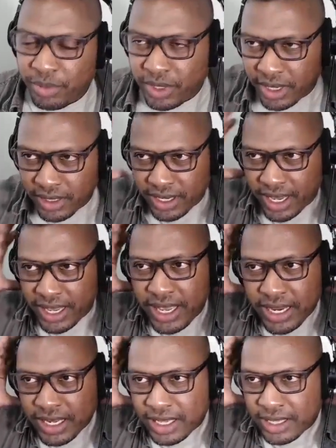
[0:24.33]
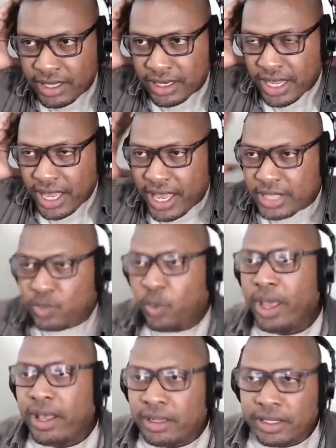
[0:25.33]
gun guy etiquette, as
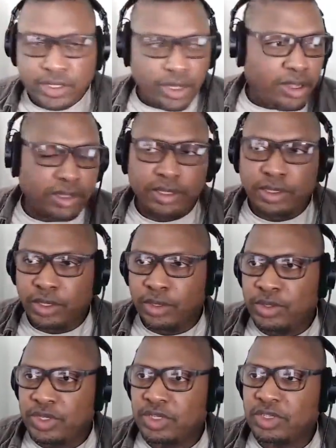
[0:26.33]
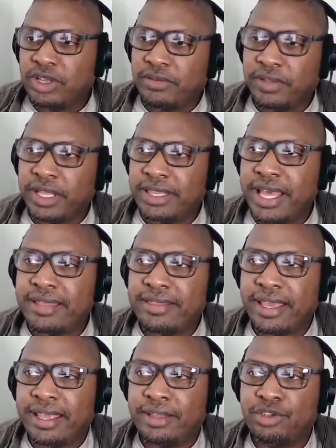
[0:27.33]
well as all the news and stuff like that
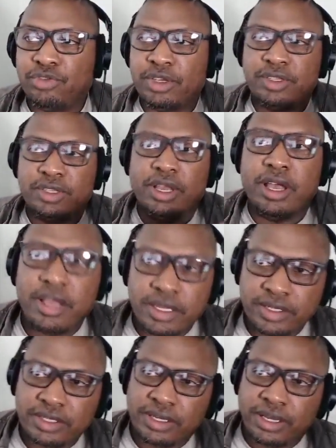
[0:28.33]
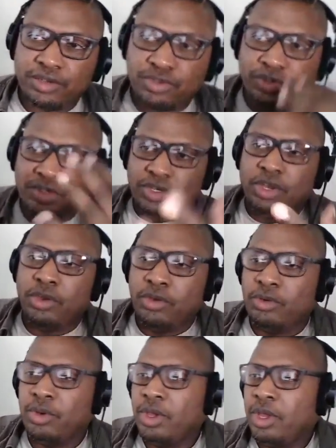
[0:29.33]
that interests us, interests
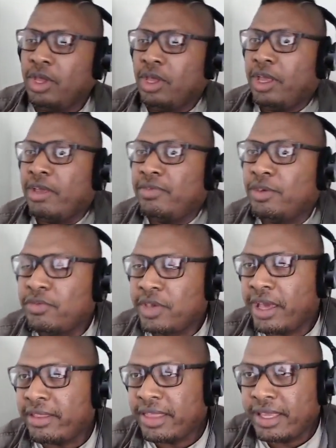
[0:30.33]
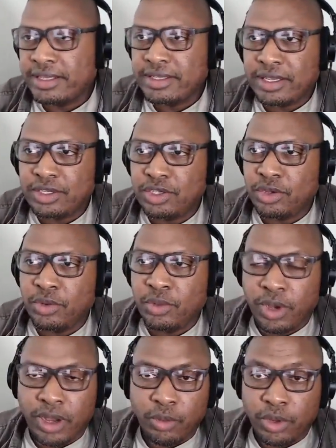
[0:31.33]
you. If you've got things that
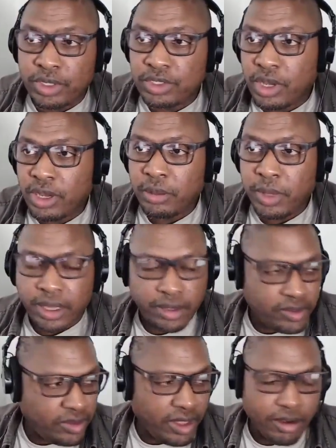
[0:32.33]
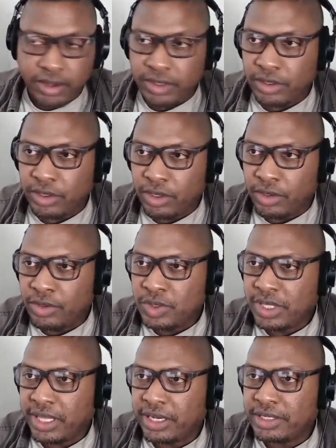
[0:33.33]
you uh, want to talk about that are in the
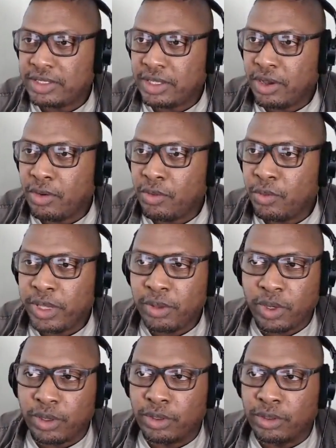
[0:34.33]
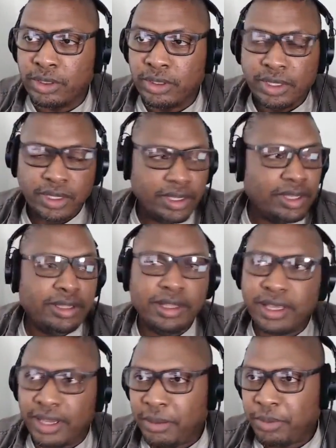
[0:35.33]
news, let us know. We will
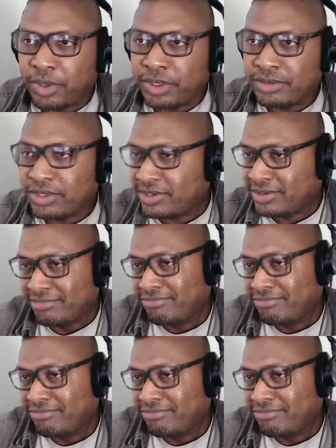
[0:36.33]
look it up or just